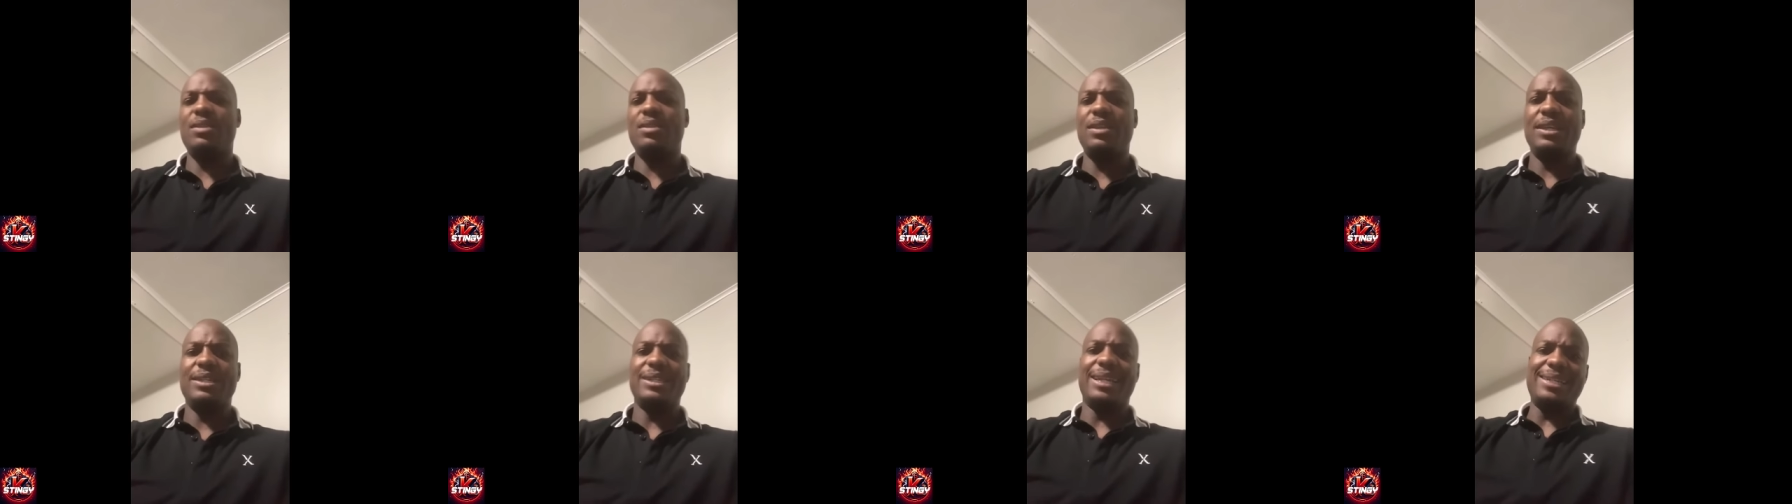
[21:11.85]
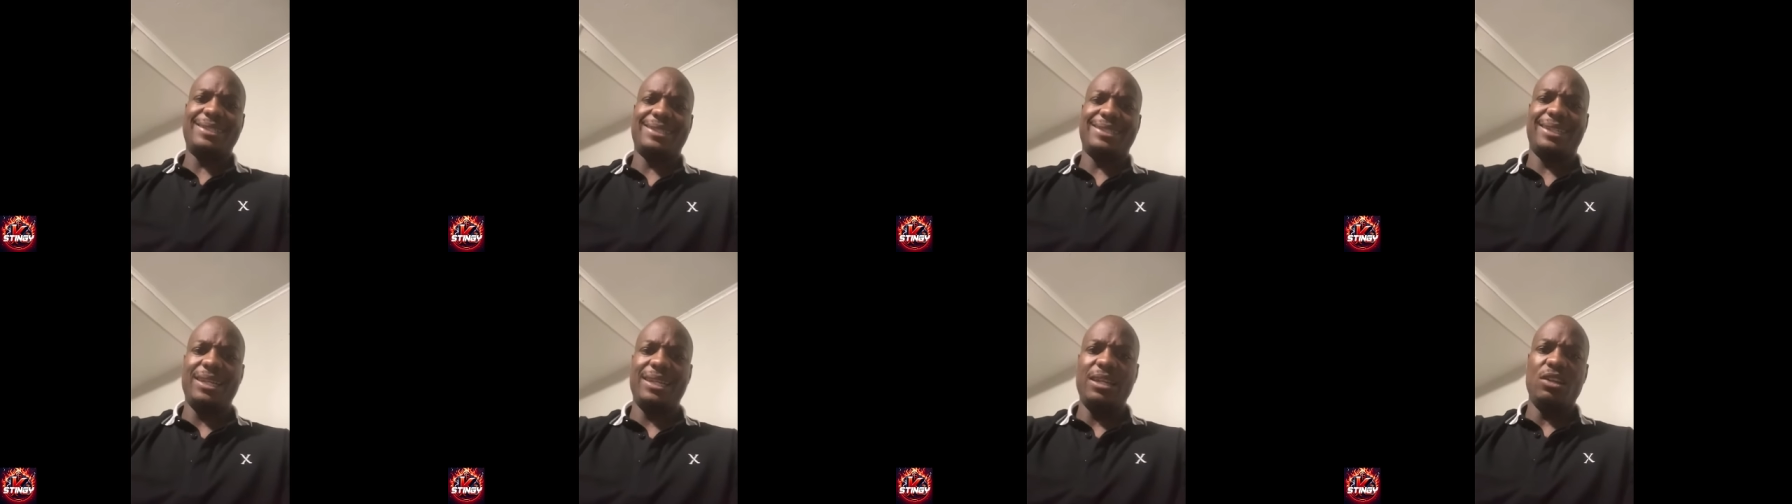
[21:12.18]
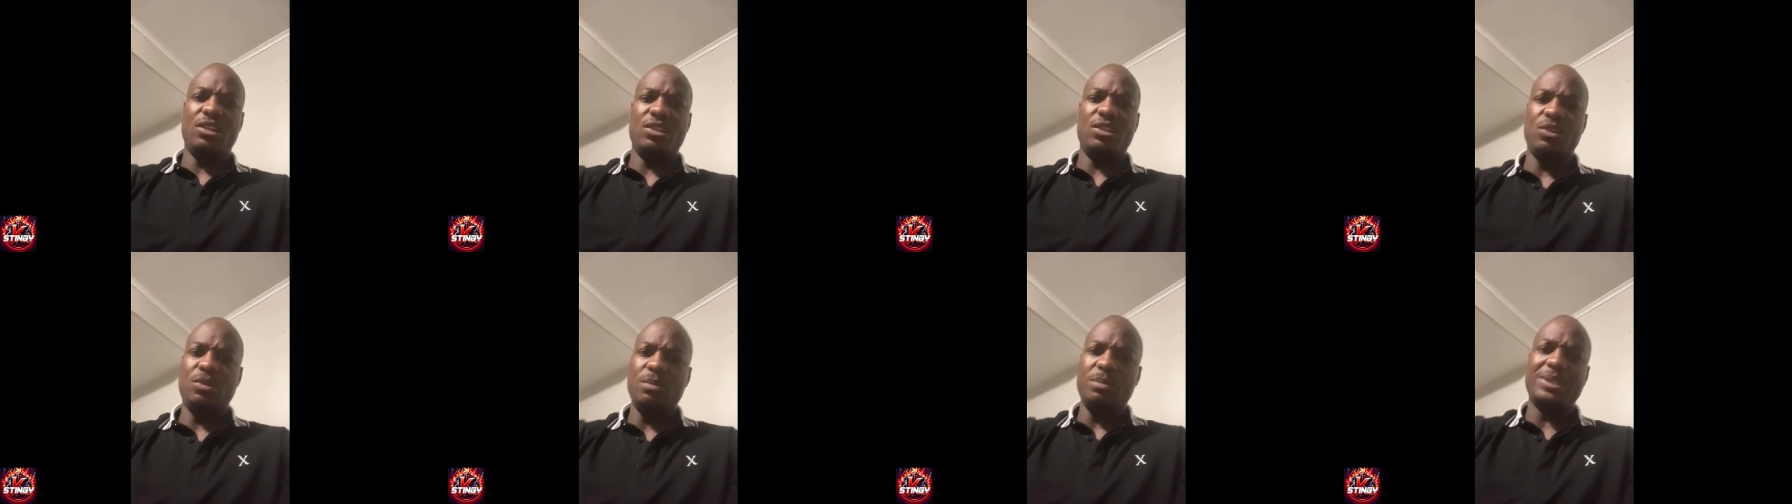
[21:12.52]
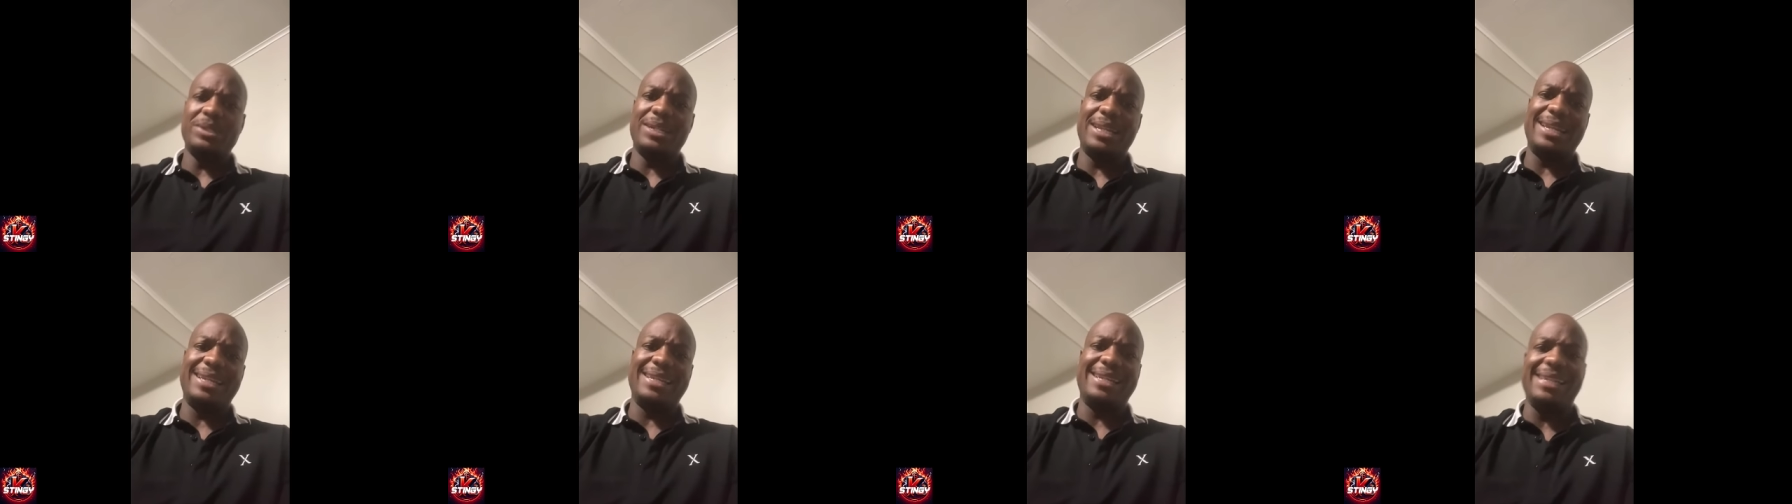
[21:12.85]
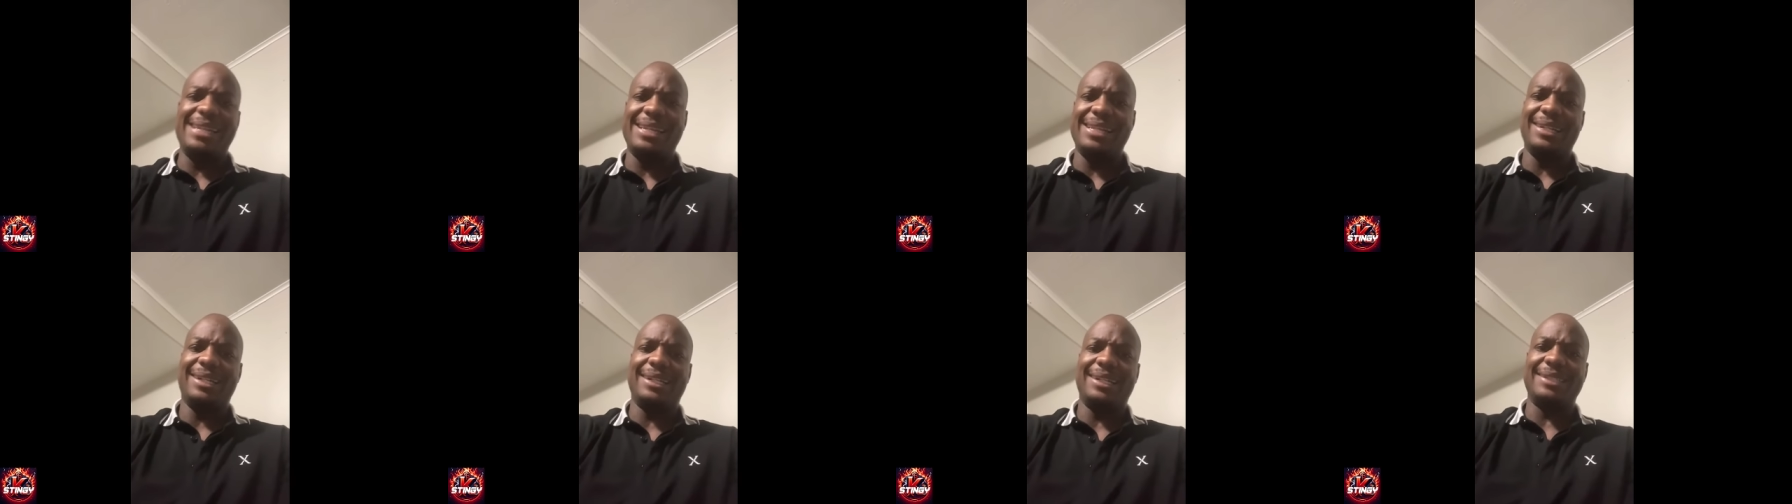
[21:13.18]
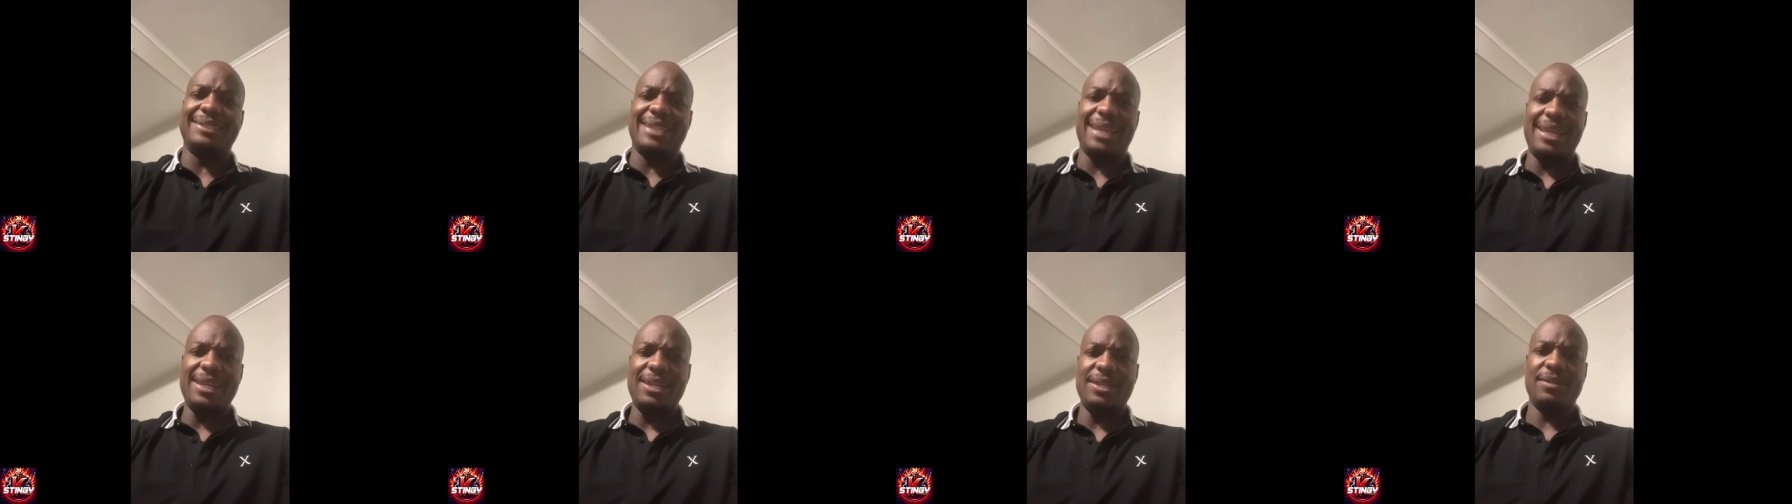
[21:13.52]
They still human at the end of the
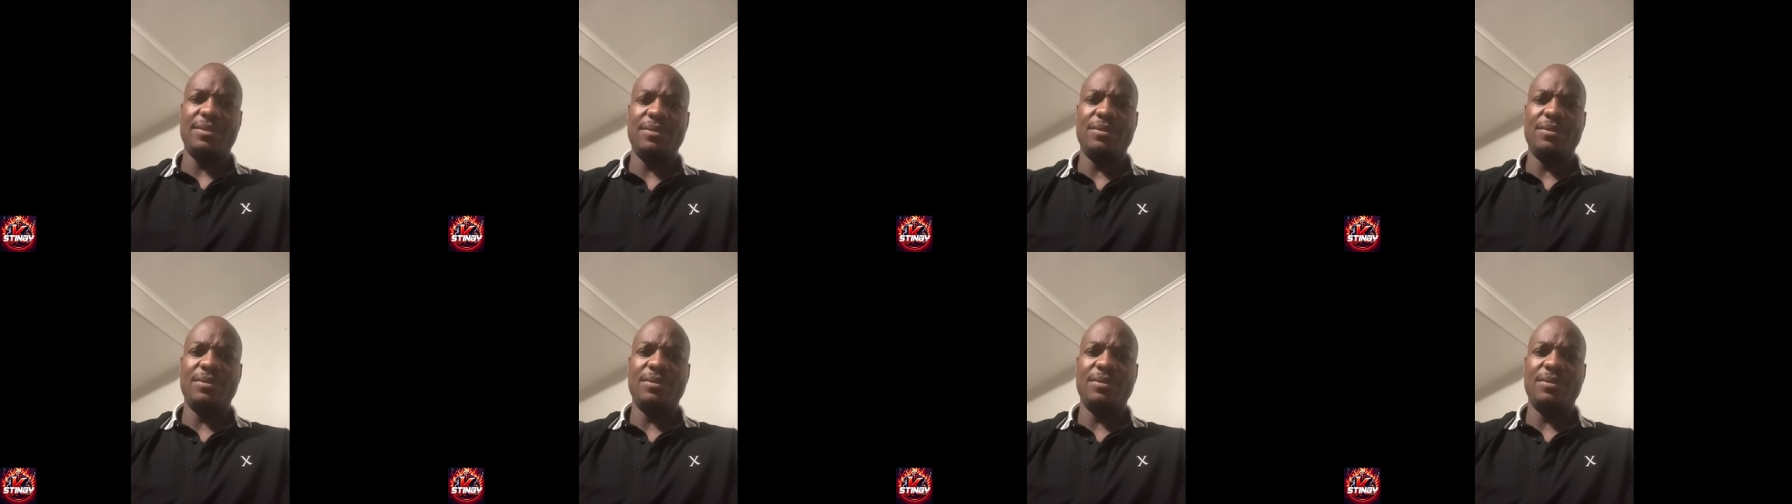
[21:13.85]
day.